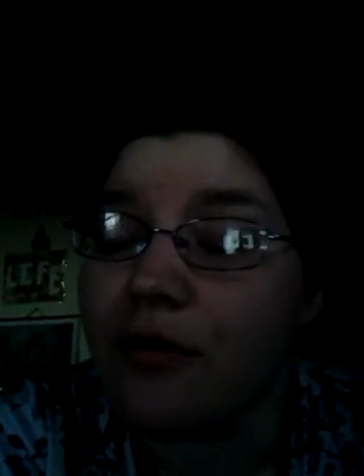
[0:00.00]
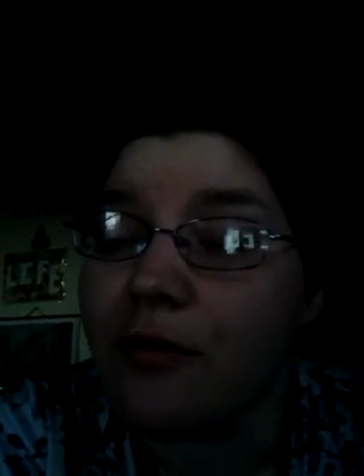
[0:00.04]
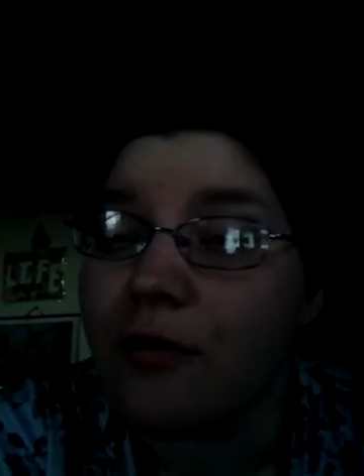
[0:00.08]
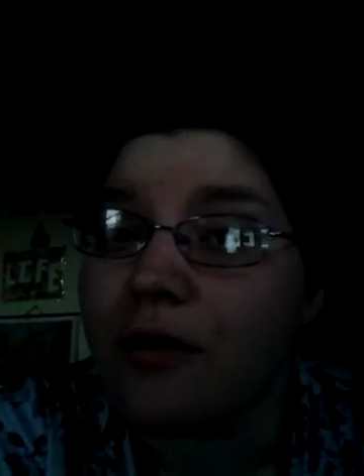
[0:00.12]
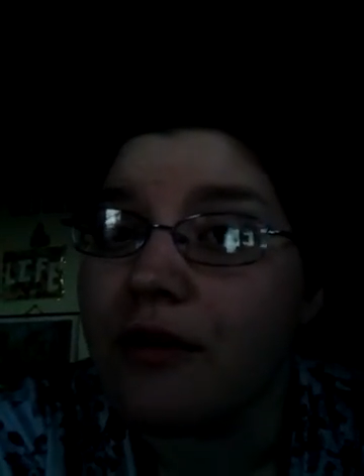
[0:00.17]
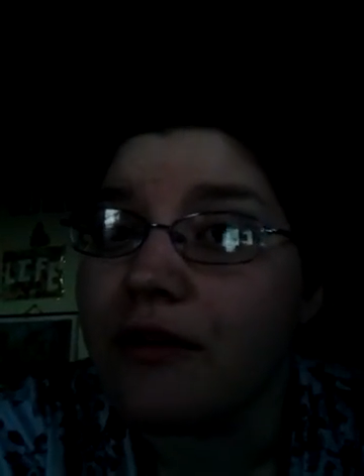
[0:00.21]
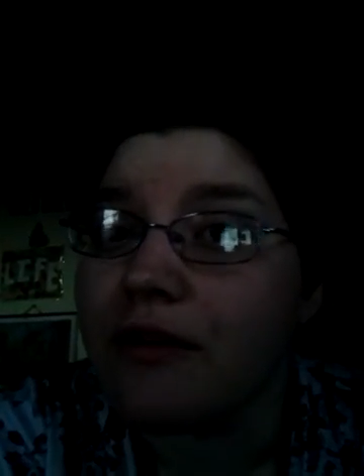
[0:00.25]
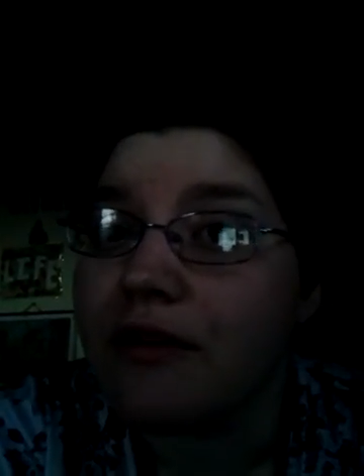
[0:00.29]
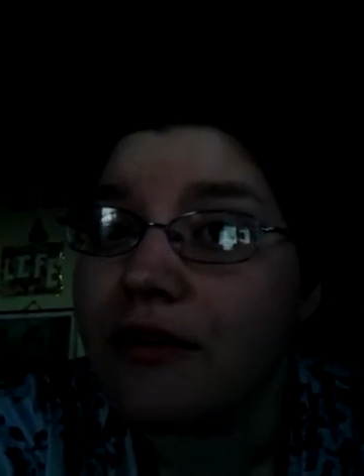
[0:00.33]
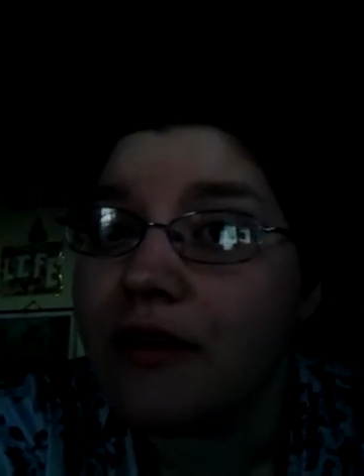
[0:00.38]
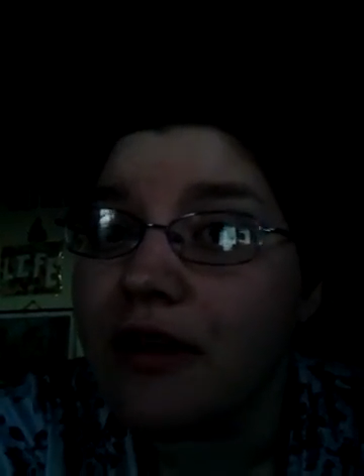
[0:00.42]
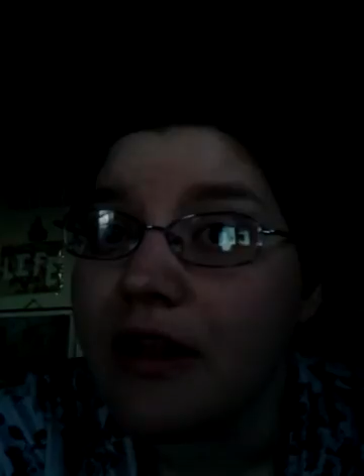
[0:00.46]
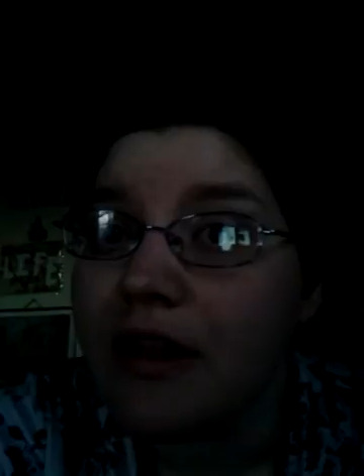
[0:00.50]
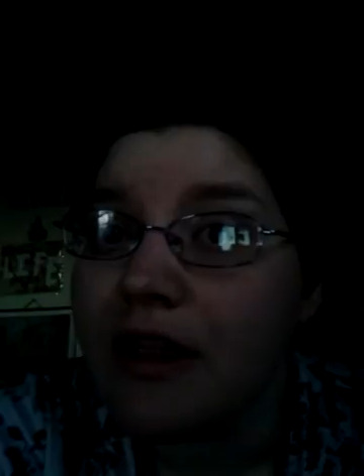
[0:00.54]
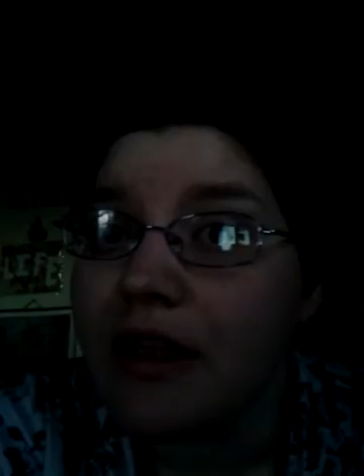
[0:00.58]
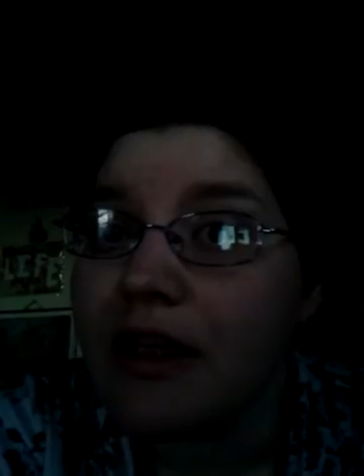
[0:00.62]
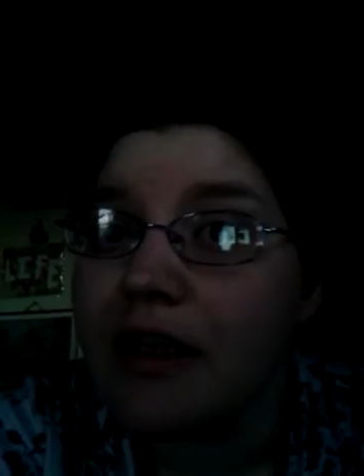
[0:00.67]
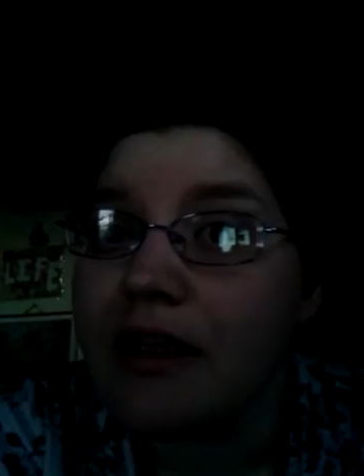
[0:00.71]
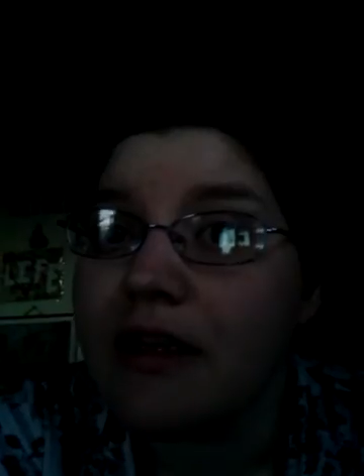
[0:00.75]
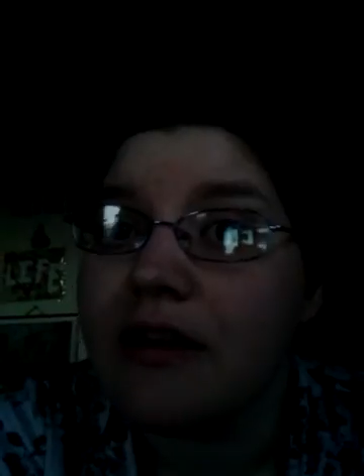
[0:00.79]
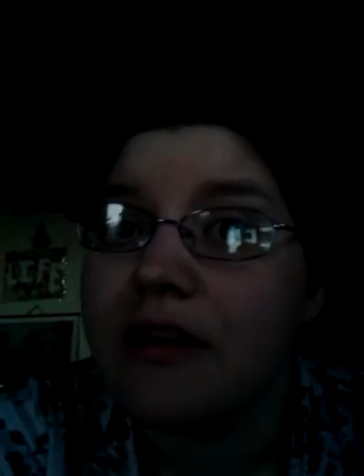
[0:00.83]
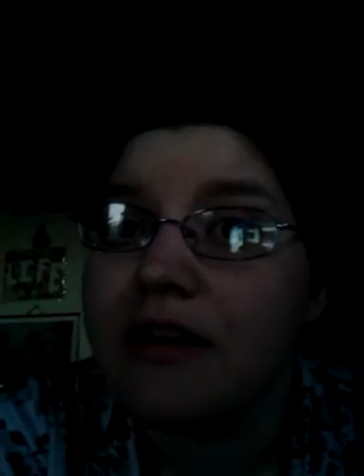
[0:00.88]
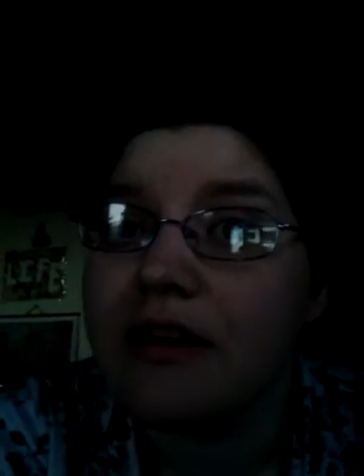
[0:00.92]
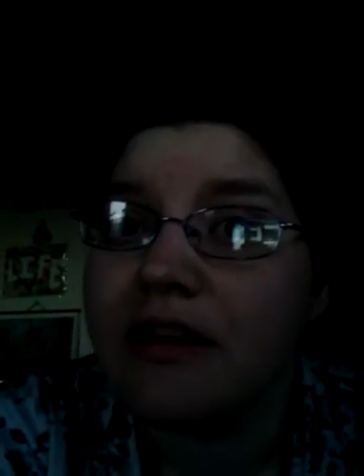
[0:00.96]
in one
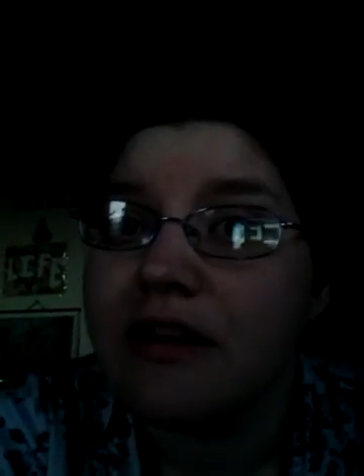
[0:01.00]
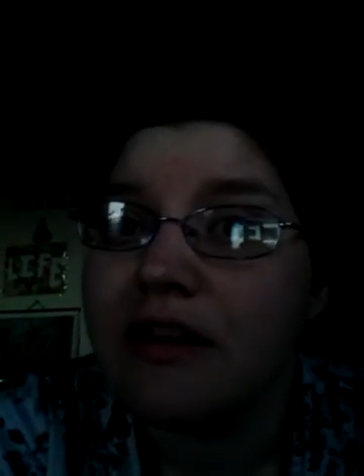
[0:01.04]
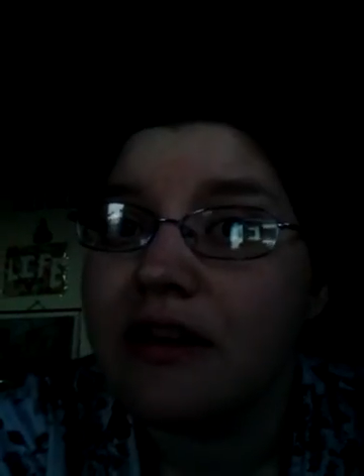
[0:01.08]
sitting.